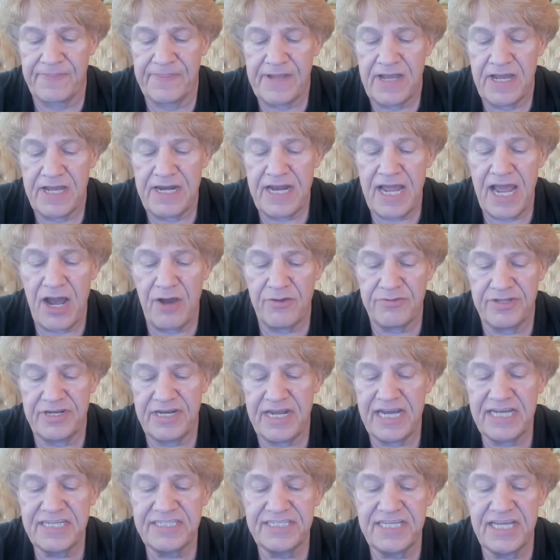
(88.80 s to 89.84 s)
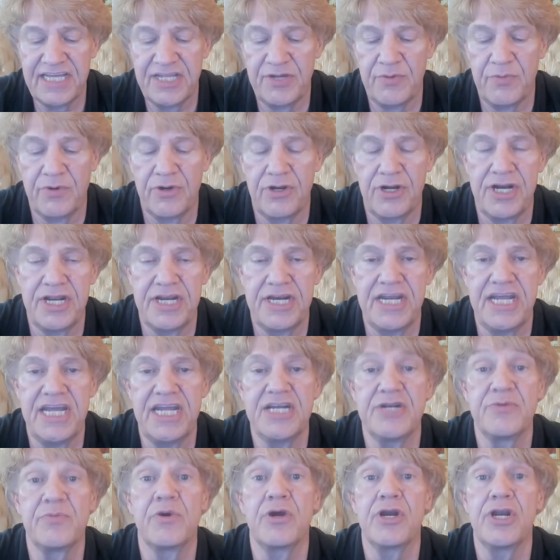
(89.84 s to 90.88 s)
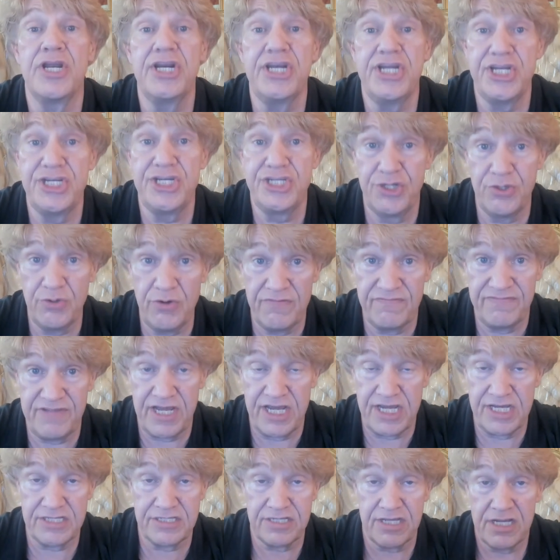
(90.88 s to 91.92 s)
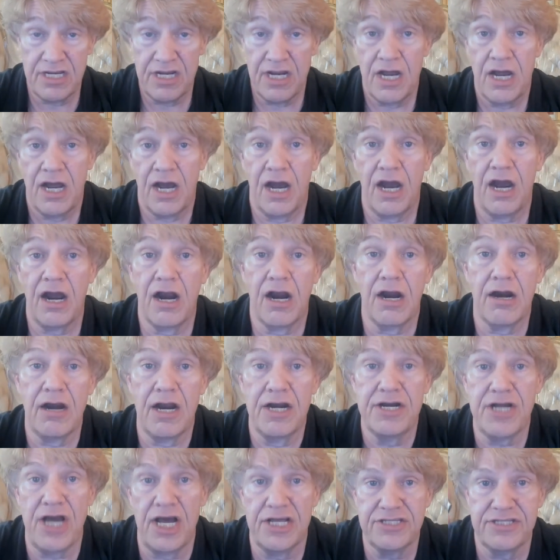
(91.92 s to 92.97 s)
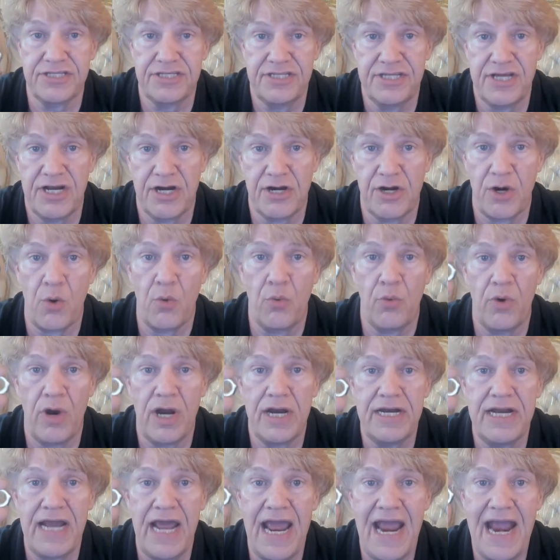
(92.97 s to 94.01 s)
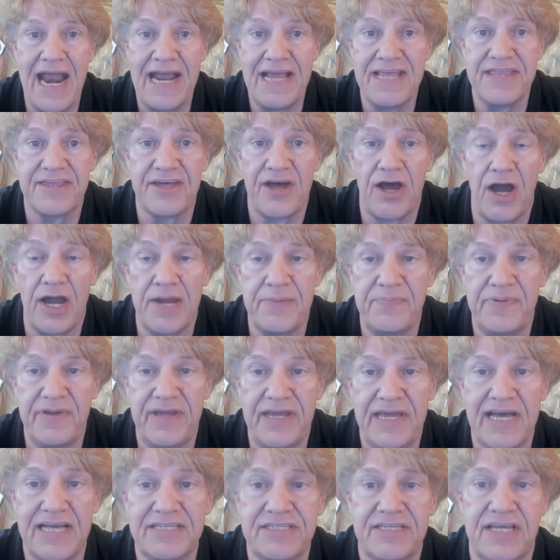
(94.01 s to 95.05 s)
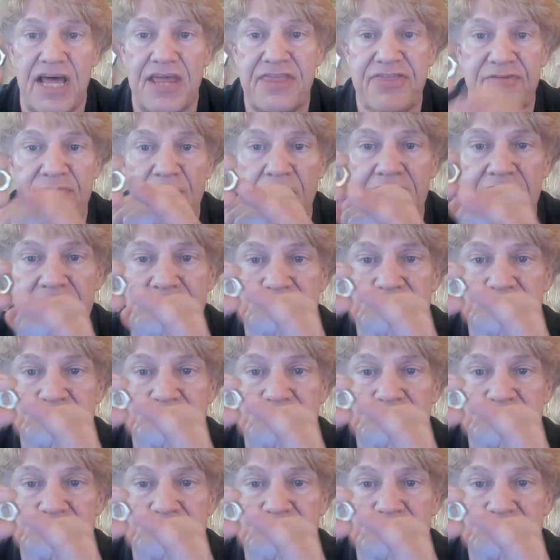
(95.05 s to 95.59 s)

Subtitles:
Now the next thing that we're going to need, and we're going to need 2 of these, are nuts. They're 1/8 IPS threaded